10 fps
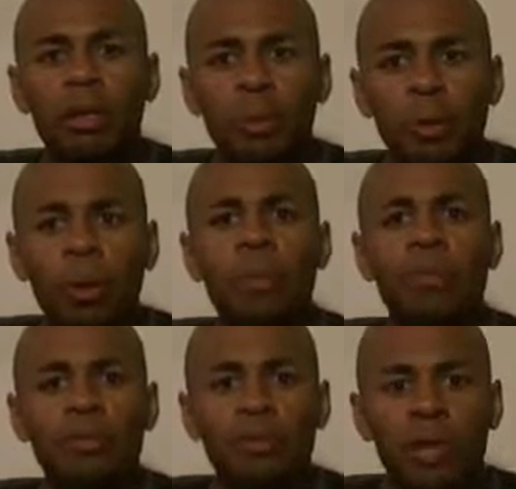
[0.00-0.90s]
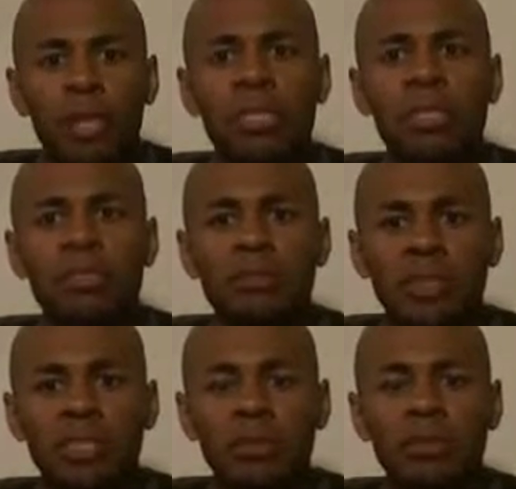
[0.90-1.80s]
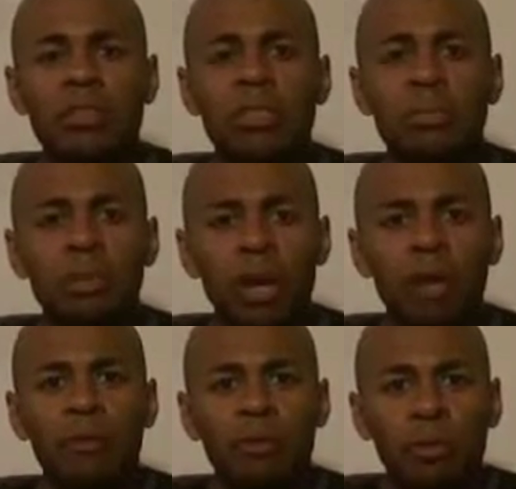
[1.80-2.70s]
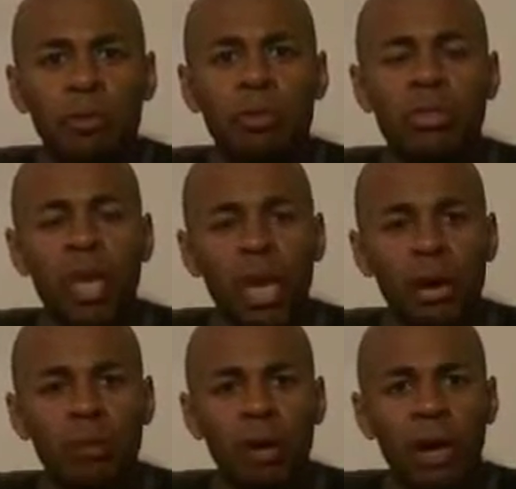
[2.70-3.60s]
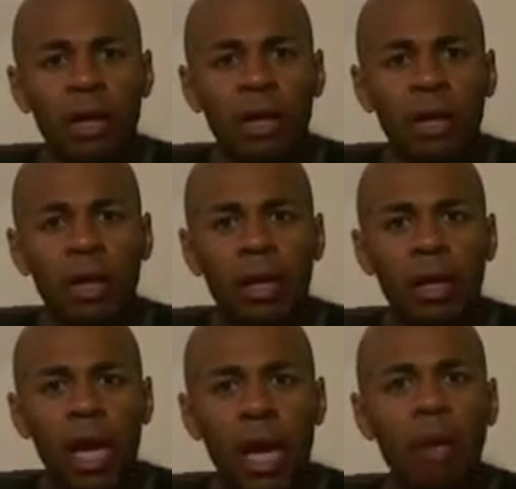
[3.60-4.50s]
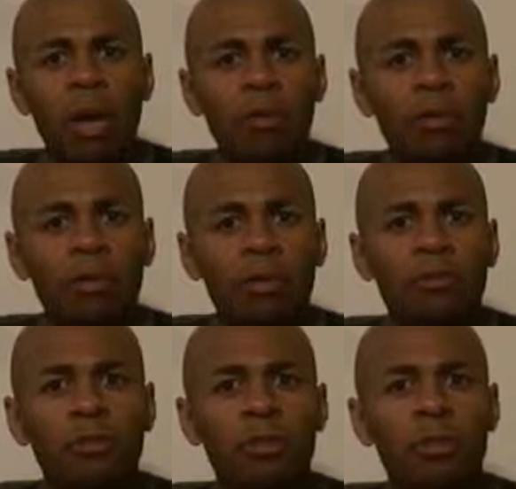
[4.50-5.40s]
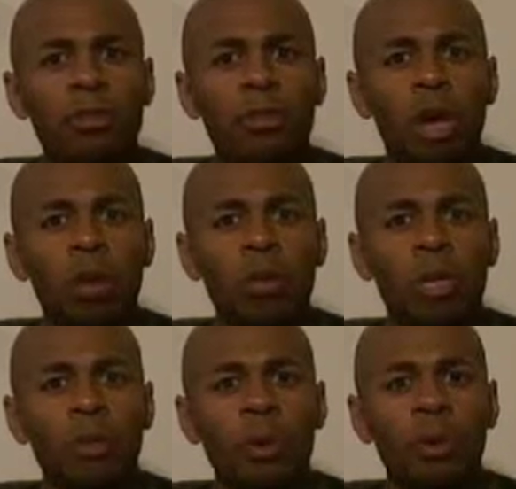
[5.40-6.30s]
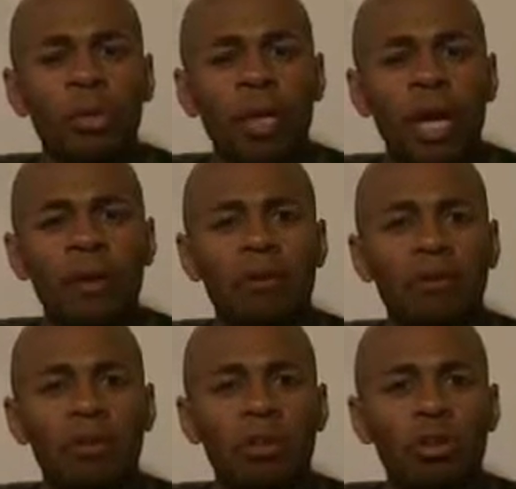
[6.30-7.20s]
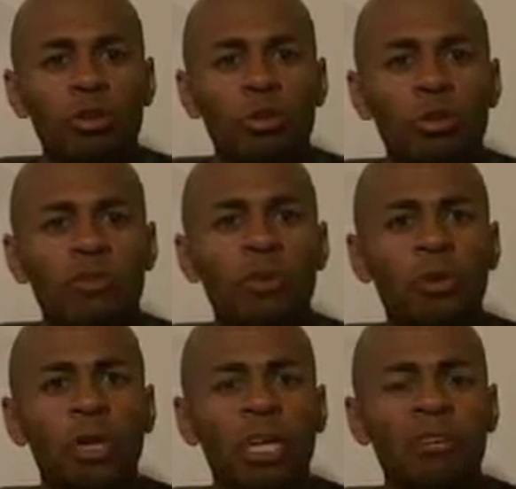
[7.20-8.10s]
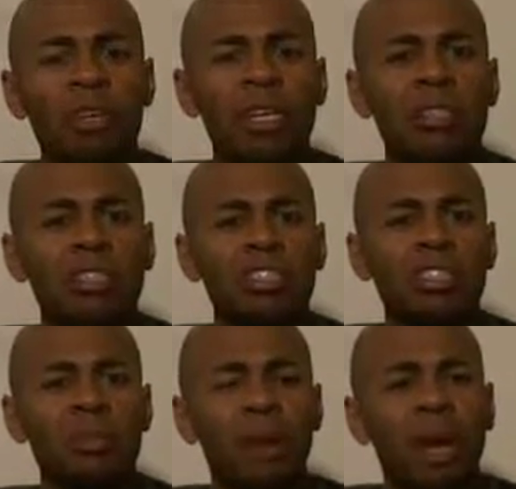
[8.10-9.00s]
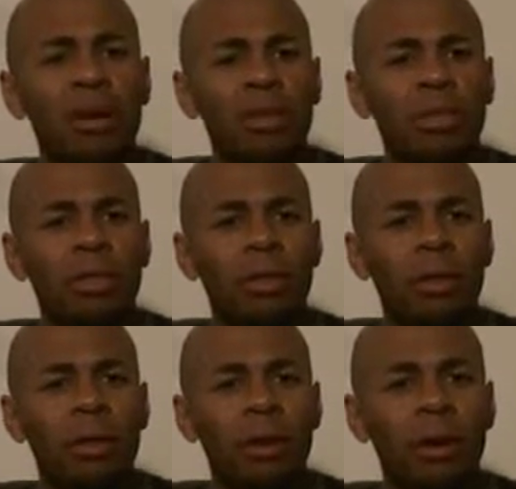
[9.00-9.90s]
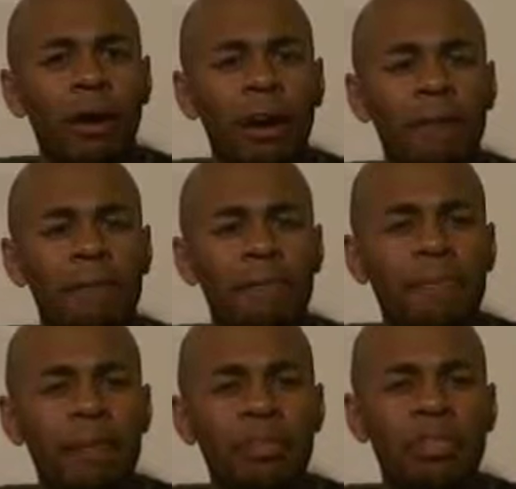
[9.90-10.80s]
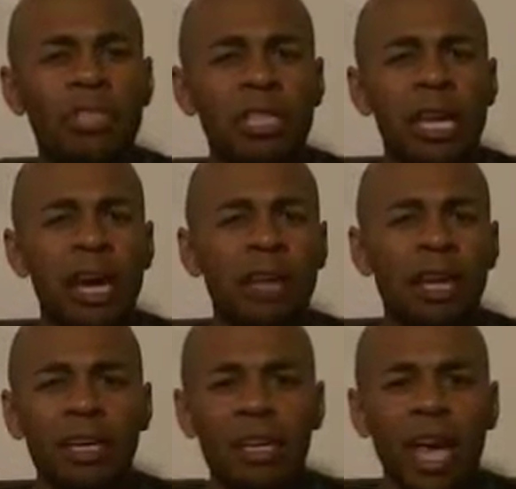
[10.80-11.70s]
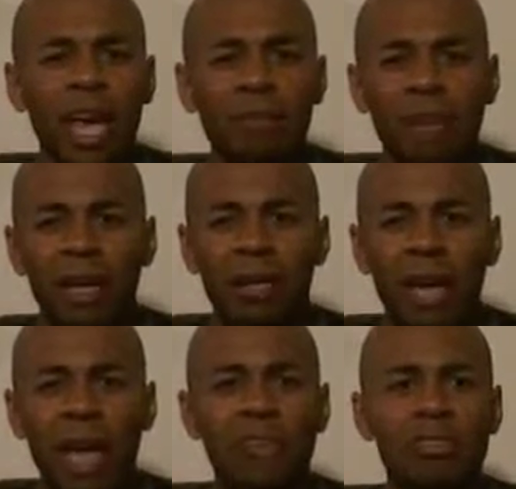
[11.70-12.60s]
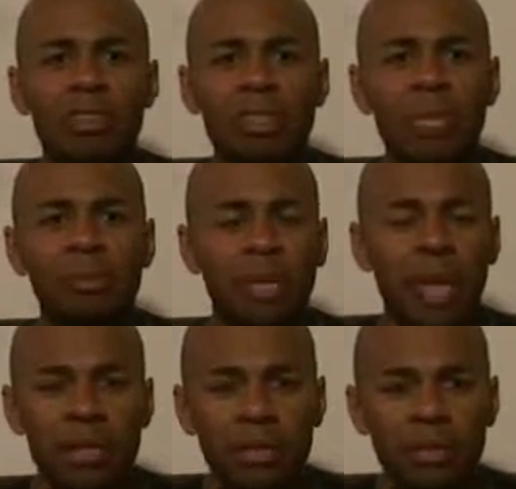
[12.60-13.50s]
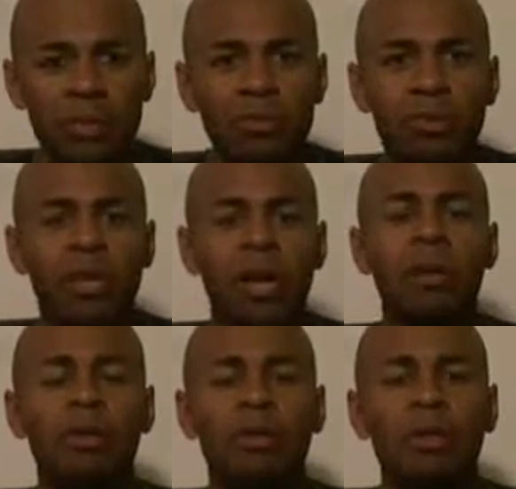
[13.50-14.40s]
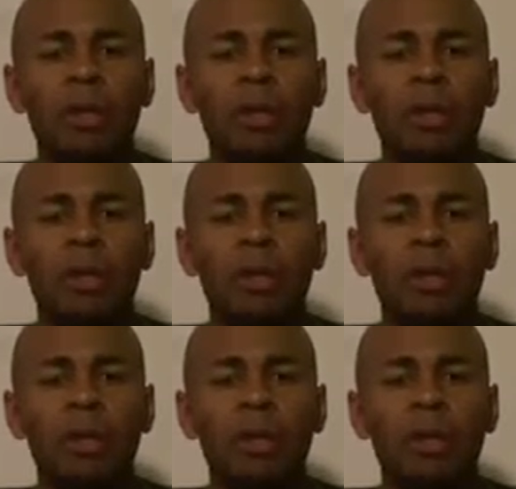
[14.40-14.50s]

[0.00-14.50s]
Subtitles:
The purpose of your digestive system is to break foods down, right? However, the food is already broken down for you before it even gets into your mouth. All right? Do you see how that can have hazardous implications for your health?